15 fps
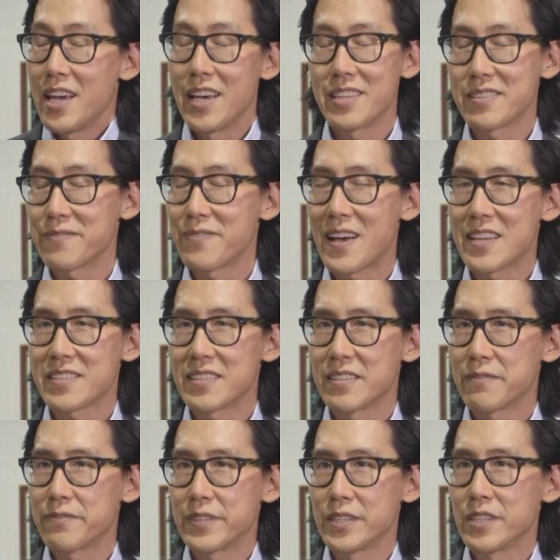It's a
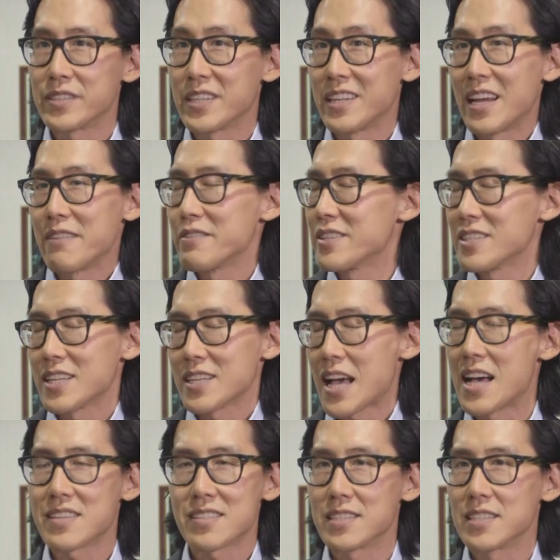fascinating field, and everything
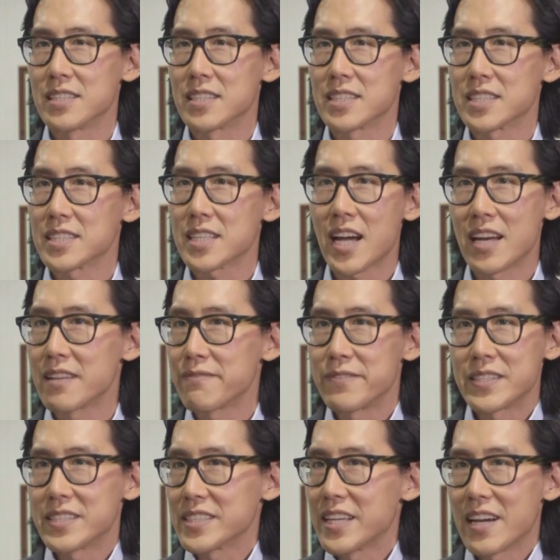has to kind of
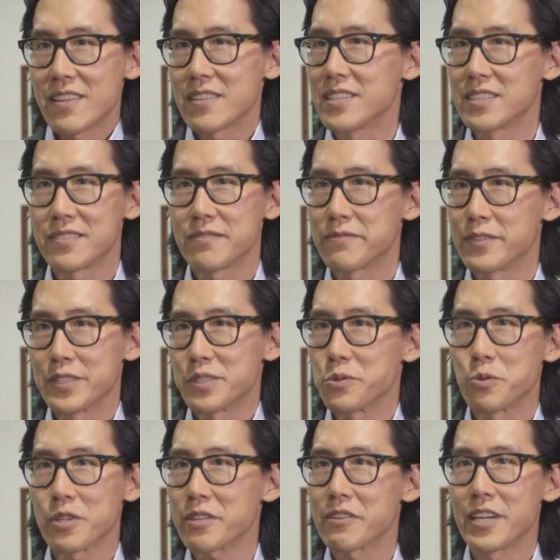fit together for it to
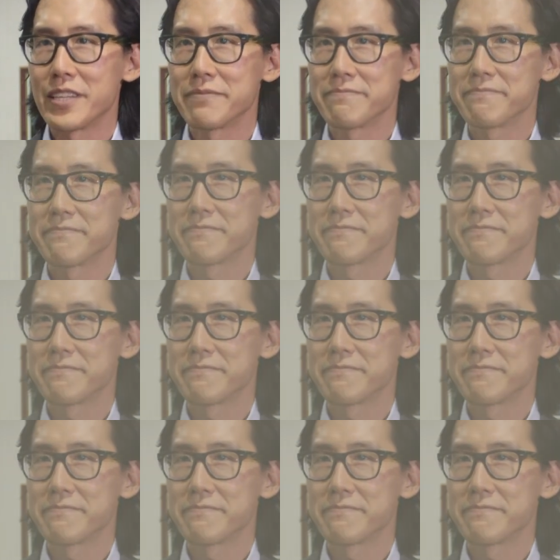work right.